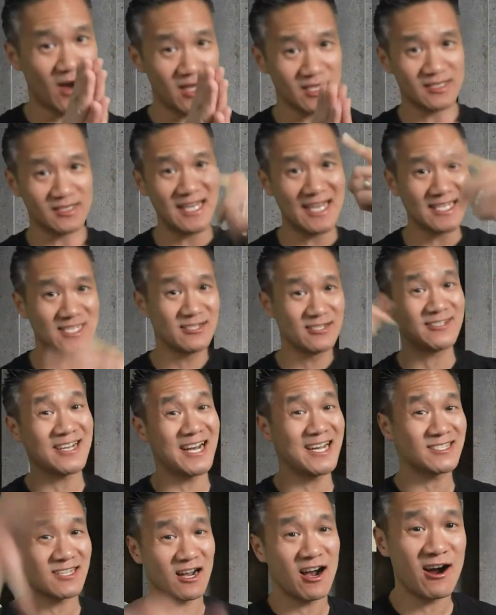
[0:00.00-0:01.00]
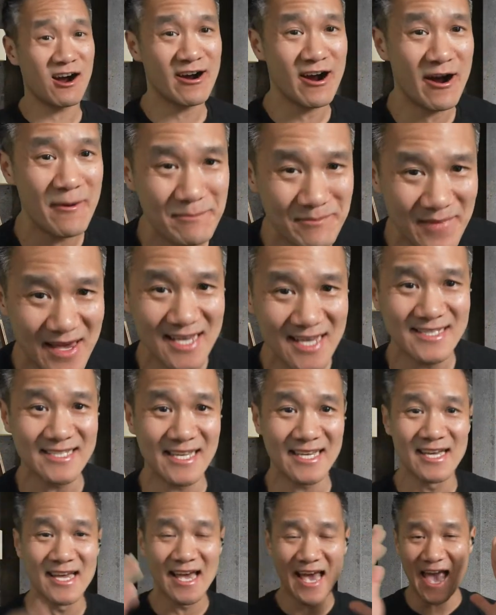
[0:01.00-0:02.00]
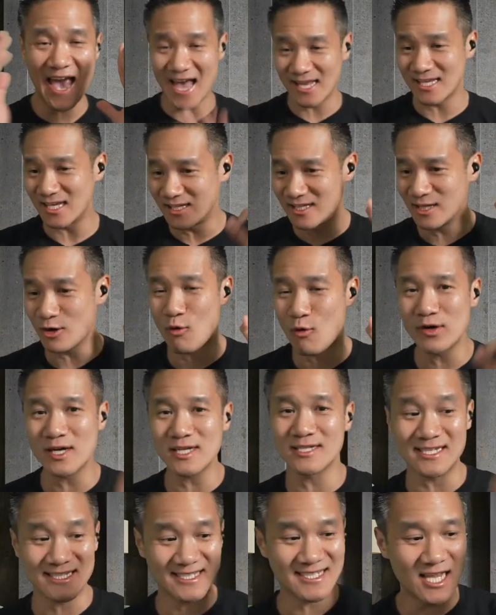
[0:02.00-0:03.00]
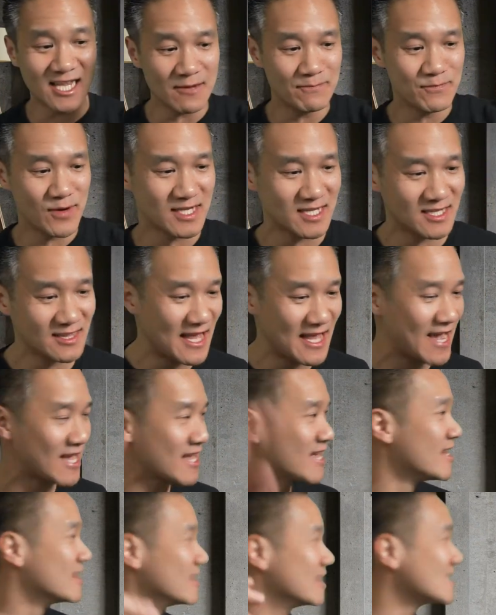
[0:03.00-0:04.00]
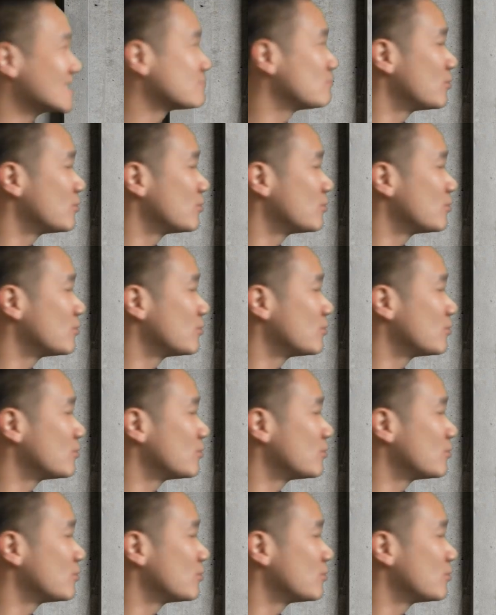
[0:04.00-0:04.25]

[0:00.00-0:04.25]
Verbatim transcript: all the likes. You guys are amazing. And in order to celebrate the like, let's